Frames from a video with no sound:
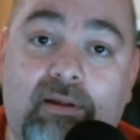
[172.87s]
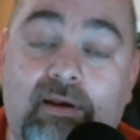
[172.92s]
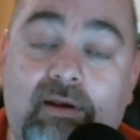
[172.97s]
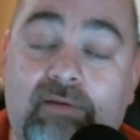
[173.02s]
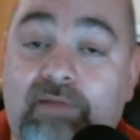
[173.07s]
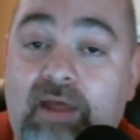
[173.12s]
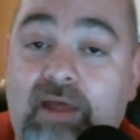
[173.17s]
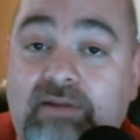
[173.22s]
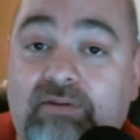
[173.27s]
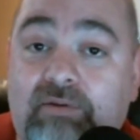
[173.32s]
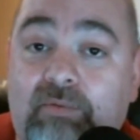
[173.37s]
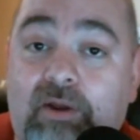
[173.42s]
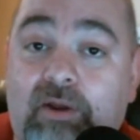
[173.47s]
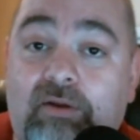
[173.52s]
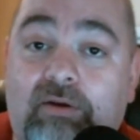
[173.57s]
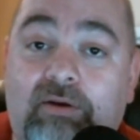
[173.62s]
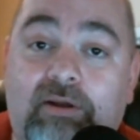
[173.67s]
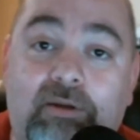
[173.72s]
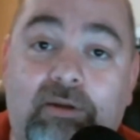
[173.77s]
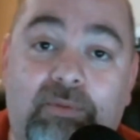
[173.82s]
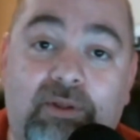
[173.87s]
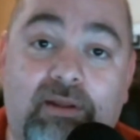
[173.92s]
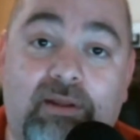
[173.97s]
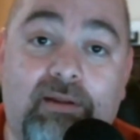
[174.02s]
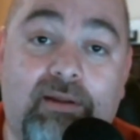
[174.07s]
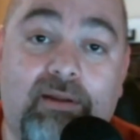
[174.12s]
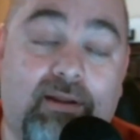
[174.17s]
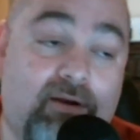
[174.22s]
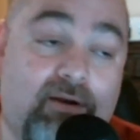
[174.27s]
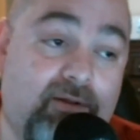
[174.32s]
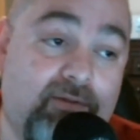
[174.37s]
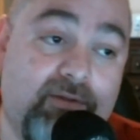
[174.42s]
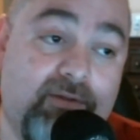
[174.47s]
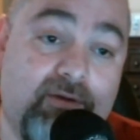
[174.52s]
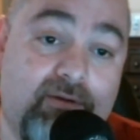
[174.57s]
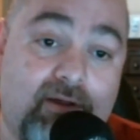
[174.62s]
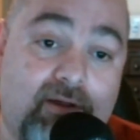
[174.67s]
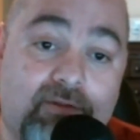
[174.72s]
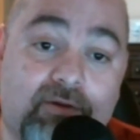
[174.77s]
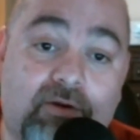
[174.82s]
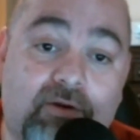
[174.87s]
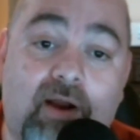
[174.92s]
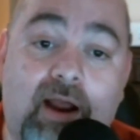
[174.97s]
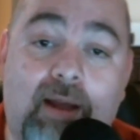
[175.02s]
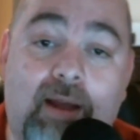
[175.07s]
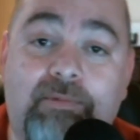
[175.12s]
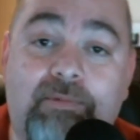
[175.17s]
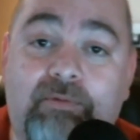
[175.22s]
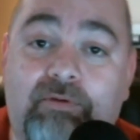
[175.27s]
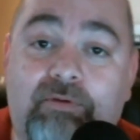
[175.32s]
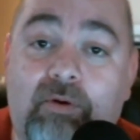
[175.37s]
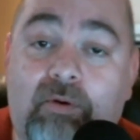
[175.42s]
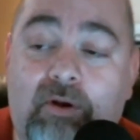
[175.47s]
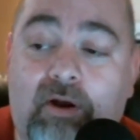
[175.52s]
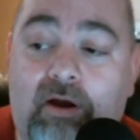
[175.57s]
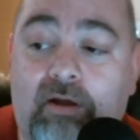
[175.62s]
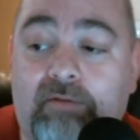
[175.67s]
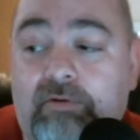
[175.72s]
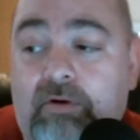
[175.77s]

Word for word: And if that's the way you're going to be and all the other crap that was going on,